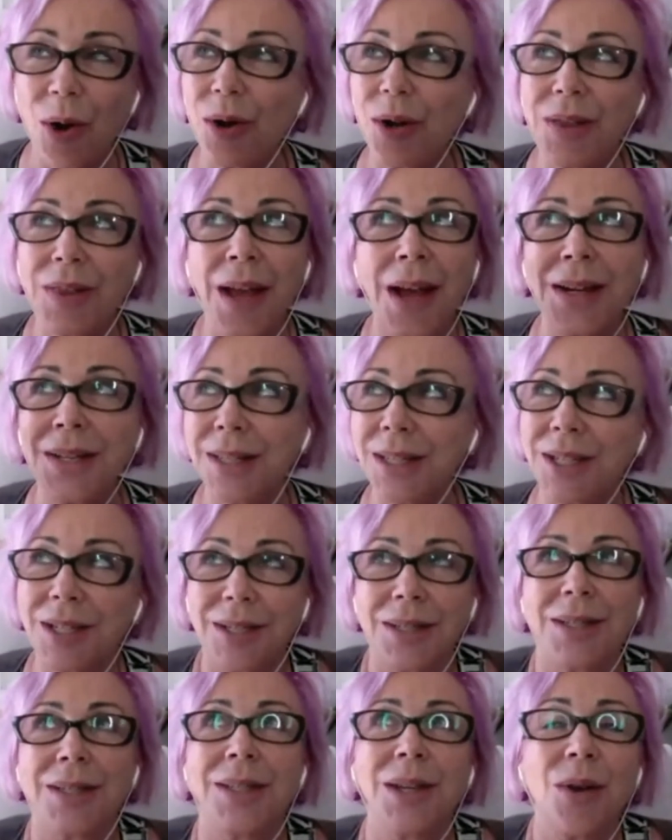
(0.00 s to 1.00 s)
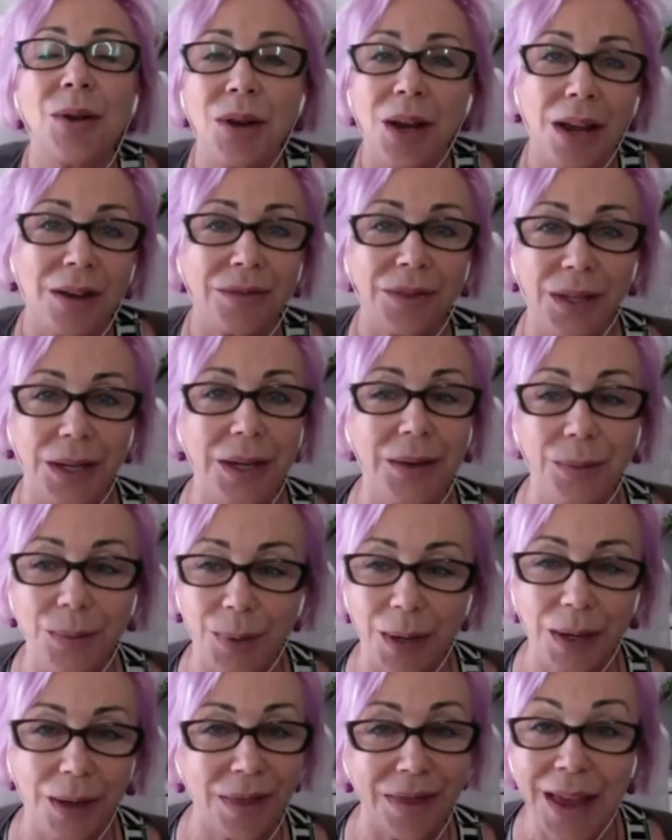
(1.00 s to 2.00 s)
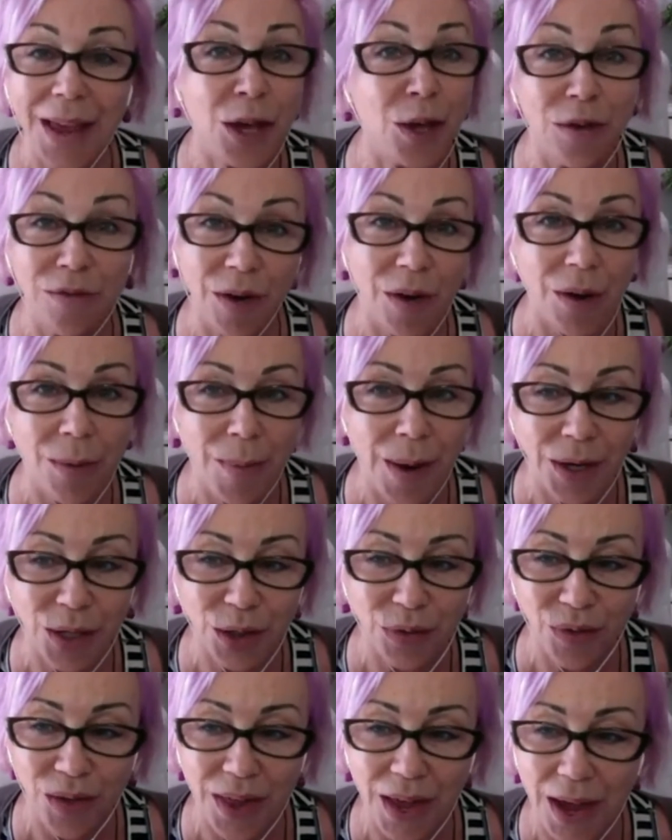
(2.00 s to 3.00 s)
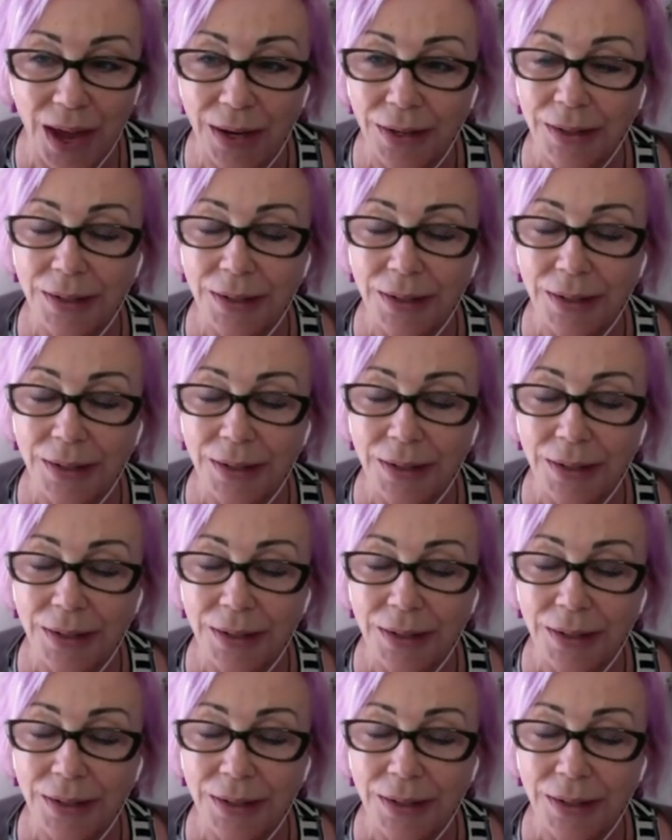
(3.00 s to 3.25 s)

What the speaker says: and that is just so lovely. Thank you very much for that.